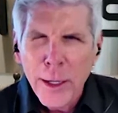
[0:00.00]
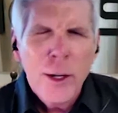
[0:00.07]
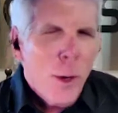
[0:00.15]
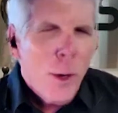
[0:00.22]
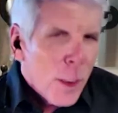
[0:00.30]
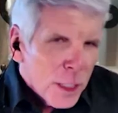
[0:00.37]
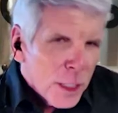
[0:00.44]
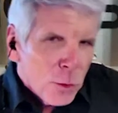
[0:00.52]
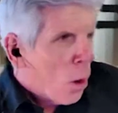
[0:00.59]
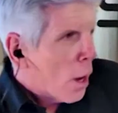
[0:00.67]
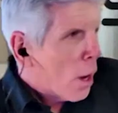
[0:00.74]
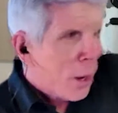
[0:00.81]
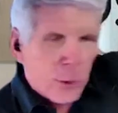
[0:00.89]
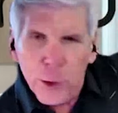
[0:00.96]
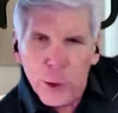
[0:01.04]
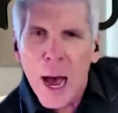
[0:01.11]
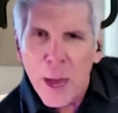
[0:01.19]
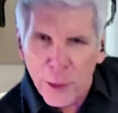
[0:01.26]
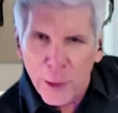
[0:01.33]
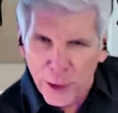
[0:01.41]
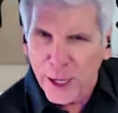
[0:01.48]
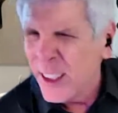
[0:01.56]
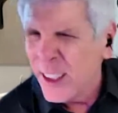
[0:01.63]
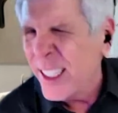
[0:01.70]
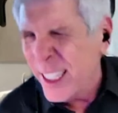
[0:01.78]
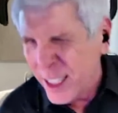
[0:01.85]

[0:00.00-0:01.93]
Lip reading: You know what, just walk through that thing, because